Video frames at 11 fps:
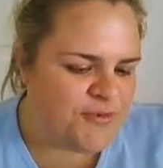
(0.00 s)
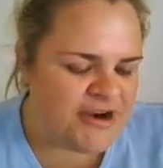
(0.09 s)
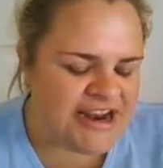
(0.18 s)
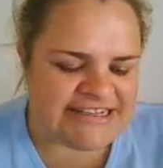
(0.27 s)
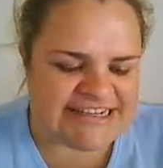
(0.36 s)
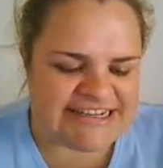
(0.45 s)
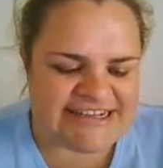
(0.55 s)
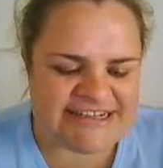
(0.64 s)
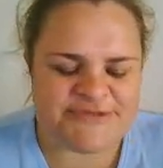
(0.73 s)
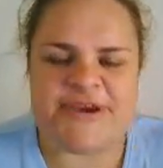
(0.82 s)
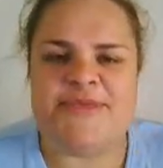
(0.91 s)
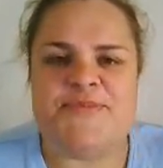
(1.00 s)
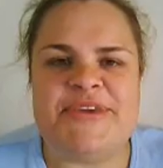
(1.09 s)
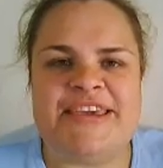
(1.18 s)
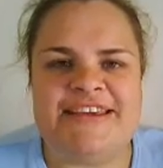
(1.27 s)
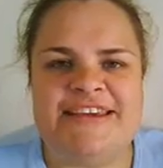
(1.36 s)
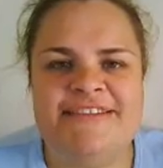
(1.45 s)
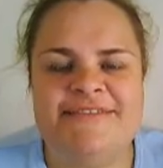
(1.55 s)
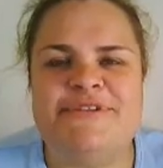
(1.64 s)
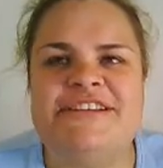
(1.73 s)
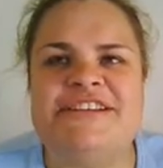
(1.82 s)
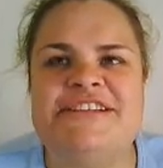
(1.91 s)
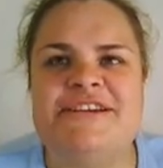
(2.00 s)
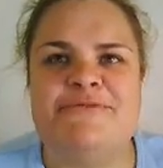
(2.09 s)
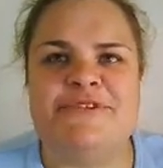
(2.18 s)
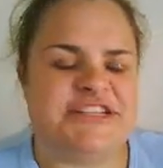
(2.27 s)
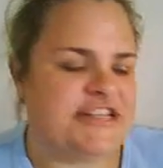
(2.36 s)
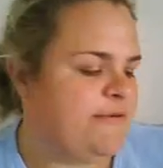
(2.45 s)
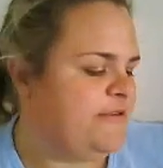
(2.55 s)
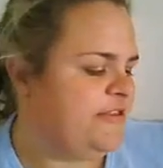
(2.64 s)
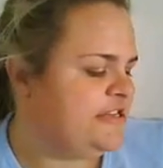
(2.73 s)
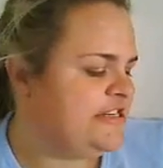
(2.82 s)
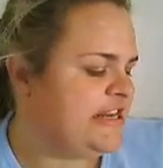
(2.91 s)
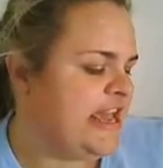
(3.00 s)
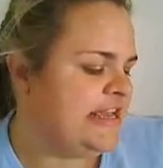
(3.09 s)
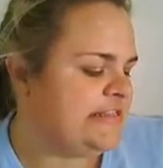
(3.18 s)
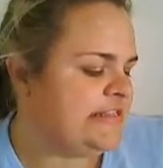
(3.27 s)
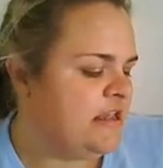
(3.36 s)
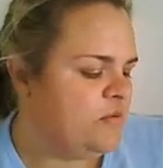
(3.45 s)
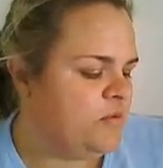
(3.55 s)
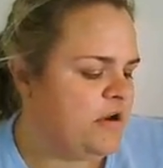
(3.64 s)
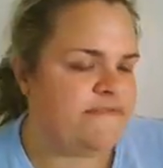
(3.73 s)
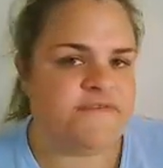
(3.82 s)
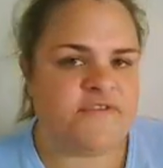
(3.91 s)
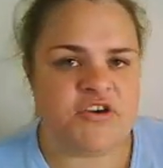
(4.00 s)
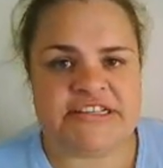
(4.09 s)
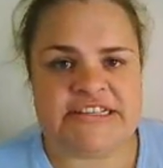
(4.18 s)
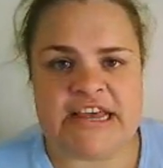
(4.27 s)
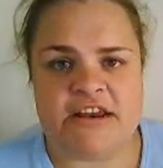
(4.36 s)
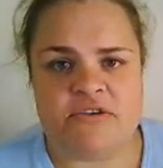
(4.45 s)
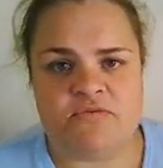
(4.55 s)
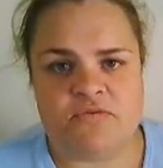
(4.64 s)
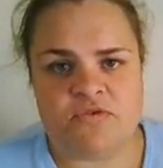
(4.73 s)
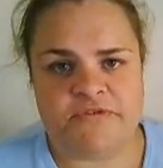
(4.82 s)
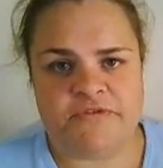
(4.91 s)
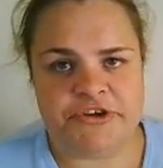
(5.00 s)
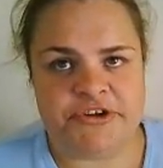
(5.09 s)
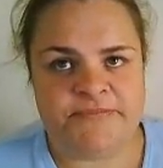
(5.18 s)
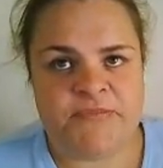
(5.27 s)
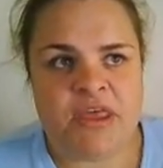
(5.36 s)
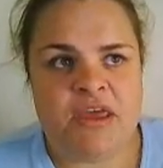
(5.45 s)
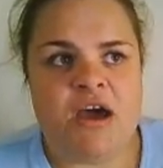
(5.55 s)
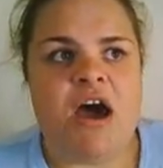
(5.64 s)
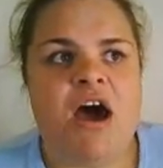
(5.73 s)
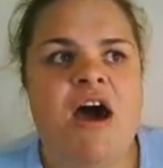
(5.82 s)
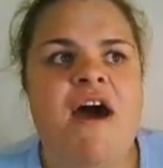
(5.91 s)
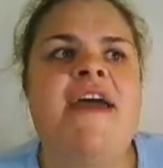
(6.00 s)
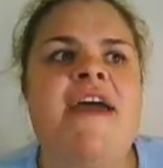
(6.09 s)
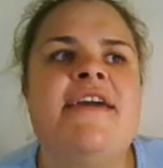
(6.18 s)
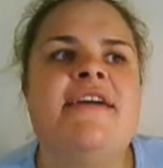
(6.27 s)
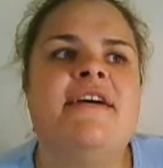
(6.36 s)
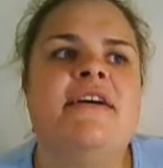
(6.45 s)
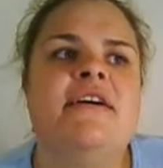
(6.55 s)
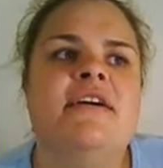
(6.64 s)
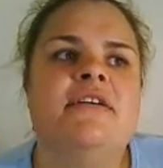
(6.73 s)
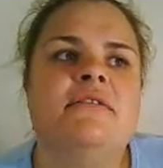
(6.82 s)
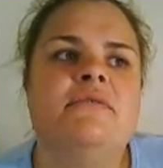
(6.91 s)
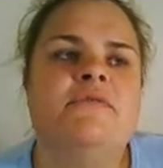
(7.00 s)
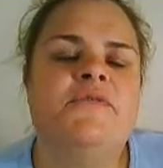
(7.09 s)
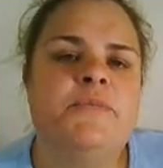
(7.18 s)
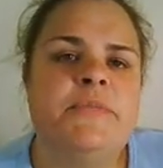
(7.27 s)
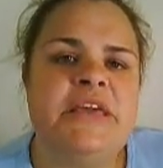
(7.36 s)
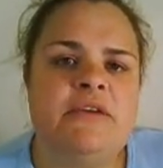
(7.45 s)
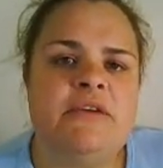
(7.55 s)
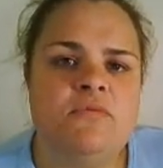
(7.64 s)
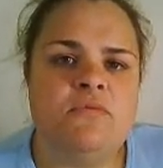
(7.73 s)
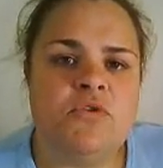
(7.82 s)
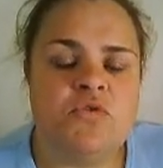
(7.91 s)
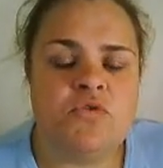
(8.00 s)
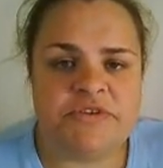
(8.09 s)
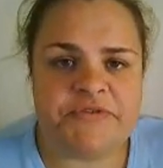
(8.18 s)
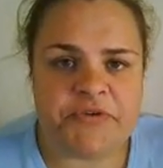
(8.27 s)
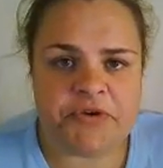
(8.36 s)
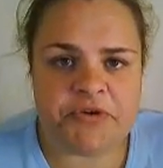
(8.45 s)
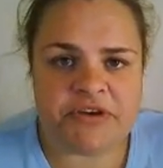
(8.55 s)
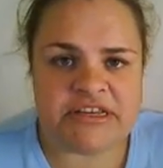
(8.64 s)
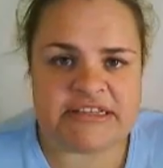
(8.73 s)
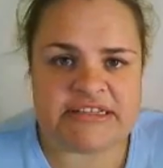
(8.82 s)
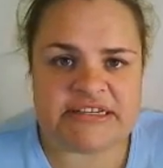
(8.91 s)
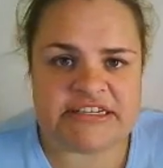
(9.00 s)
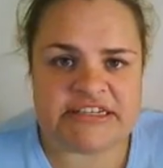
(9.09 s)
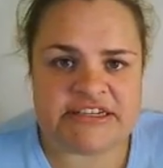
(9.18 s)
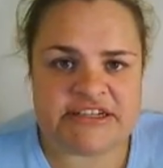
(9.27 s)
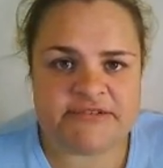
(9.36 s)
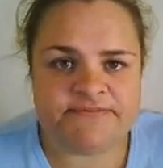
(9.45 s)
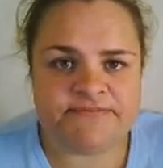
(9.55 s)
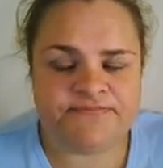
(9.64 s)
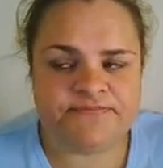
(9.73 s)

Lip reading: What I did do at the beginning, which I want to share with you today, is when I first started raw food, for me, cooked food is an addiction.